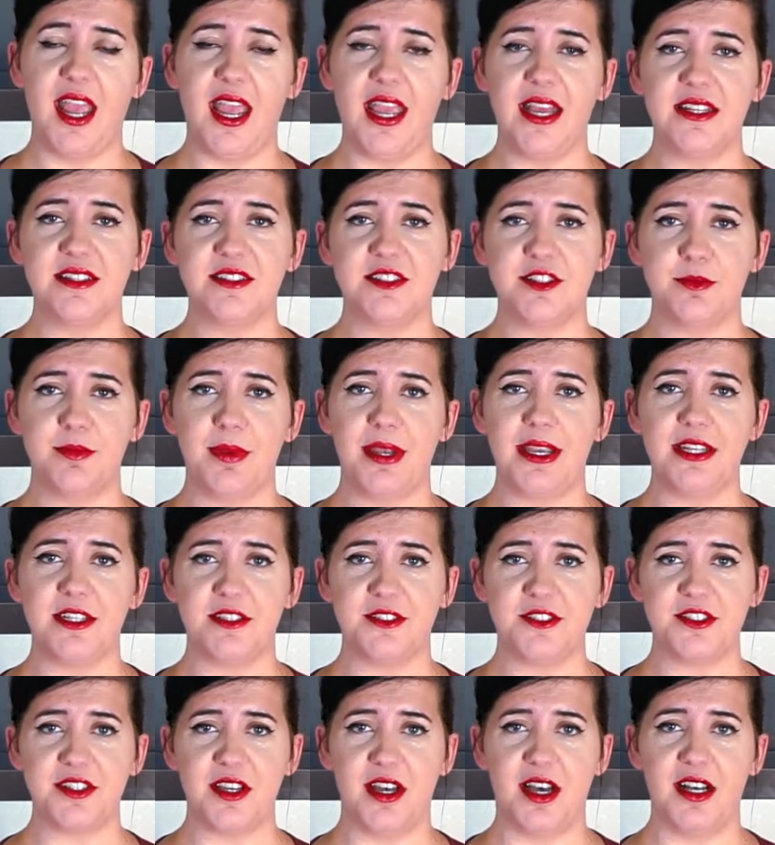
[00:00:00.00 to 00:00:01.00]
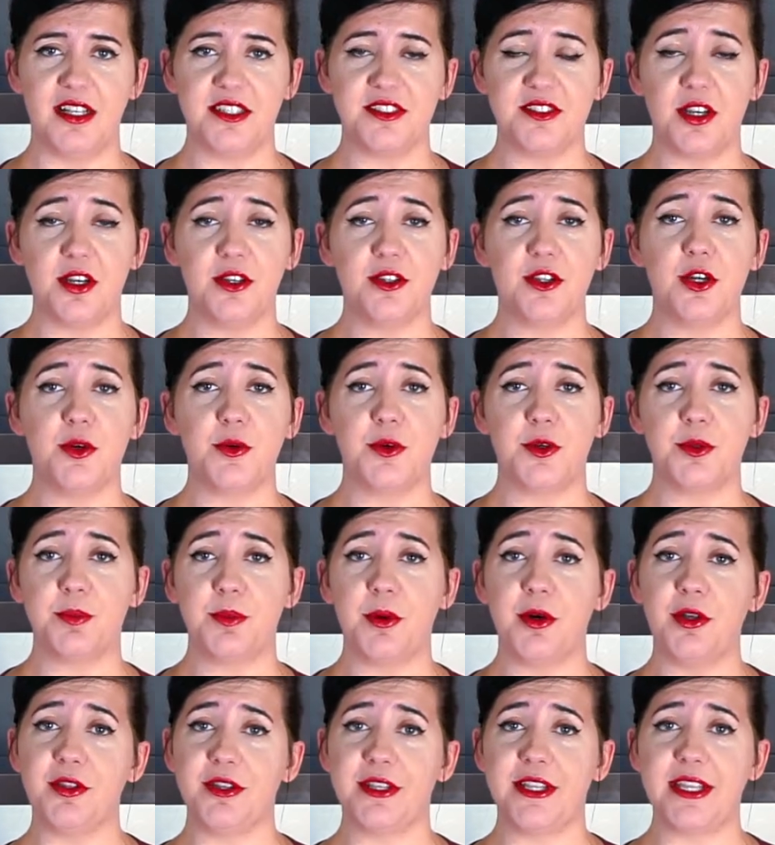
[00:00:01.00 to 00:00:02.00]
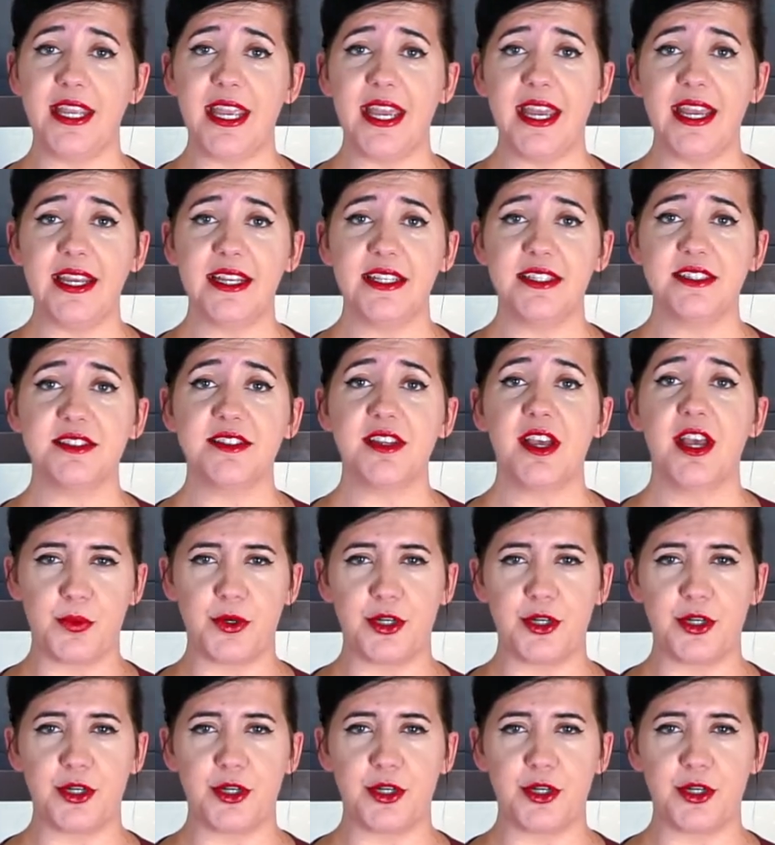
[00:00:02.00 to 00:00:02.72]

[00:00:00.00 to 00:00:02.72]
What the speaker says: and tomato sauce, although with bolognese,